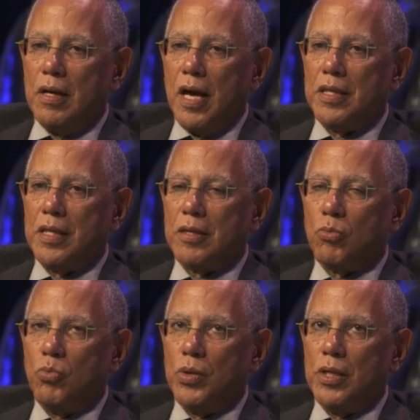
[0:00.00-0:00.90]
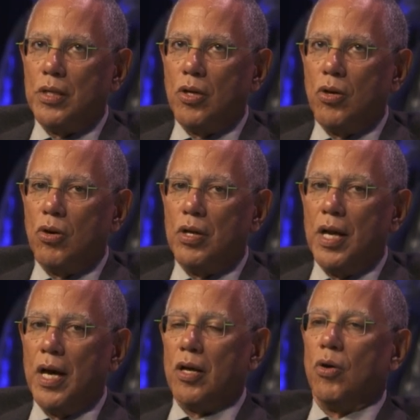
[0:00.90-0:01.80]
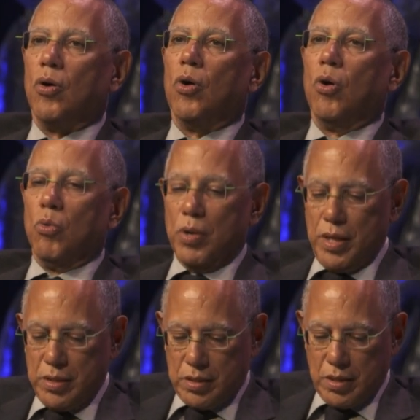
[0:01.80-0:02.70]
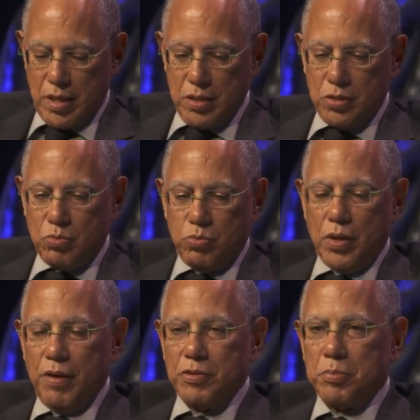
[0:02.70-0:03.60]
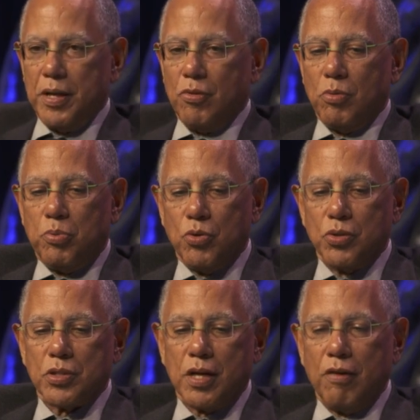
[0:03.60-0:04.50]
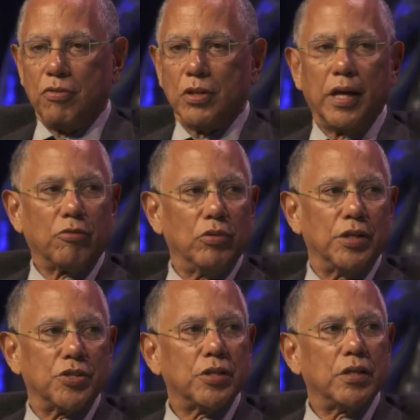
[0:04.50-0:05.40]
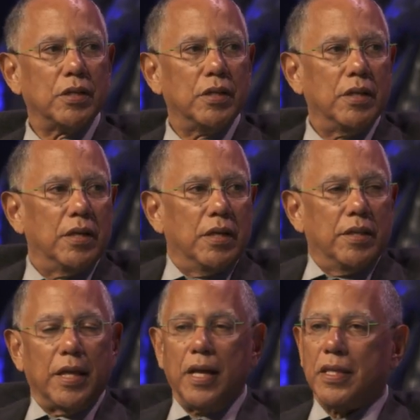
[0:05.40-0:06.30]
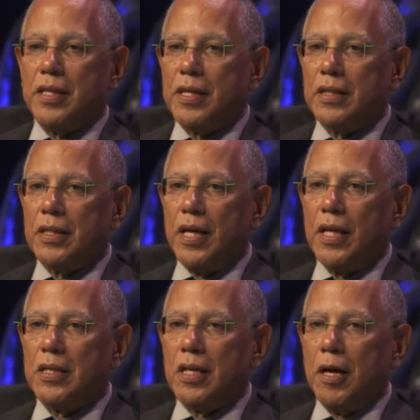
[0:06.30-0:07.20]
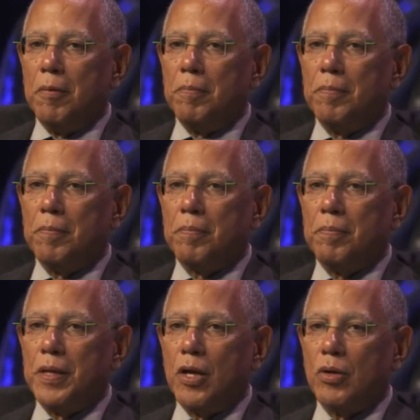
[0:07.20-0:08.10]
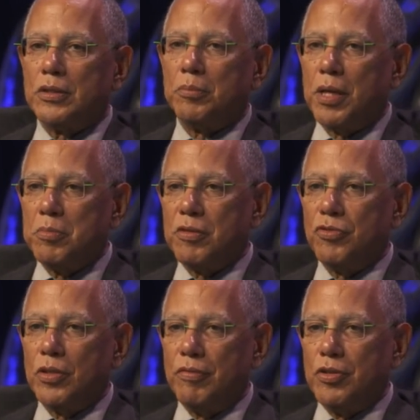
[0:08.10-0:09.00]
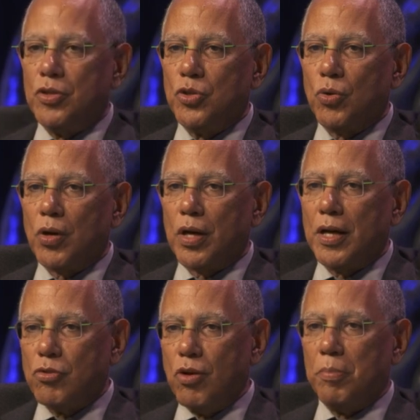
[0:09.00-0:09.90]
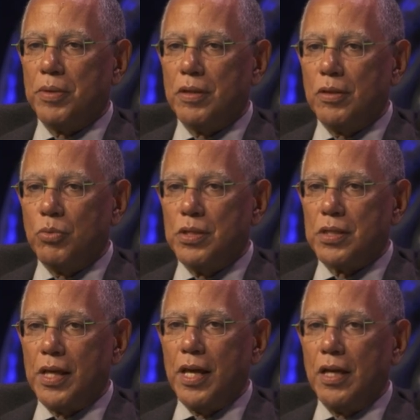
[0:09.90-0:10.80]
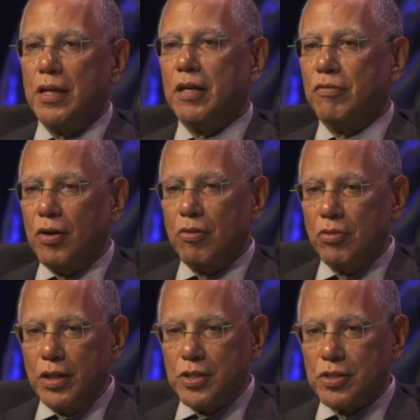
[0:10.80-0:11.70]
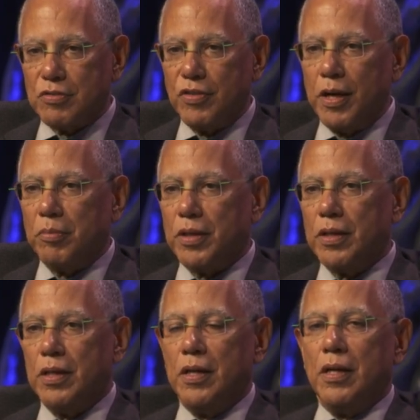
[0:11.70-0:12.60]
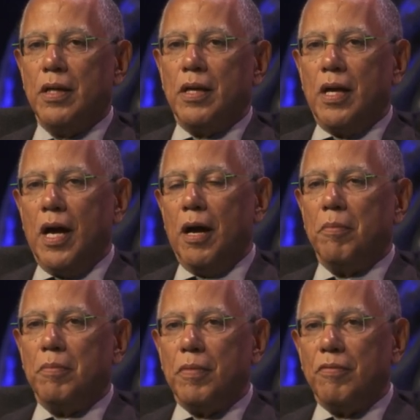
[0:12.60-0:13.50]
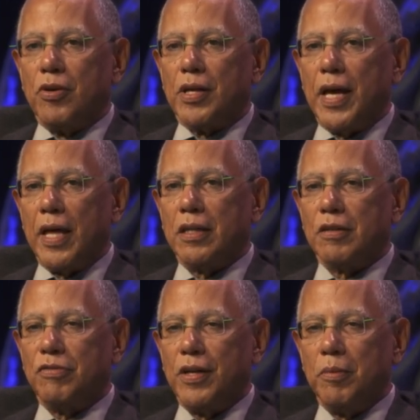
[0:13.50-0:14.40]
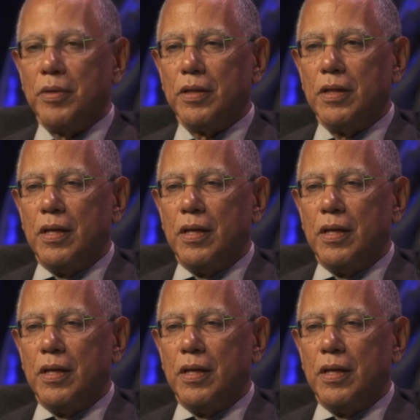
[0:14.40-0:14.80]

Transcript: I think we are not always as have as many reporters covering like religion. That I think that um, you know sometimes if you live in New York, I grew up in Louisiana in a very religious family, um, a very Catholic family.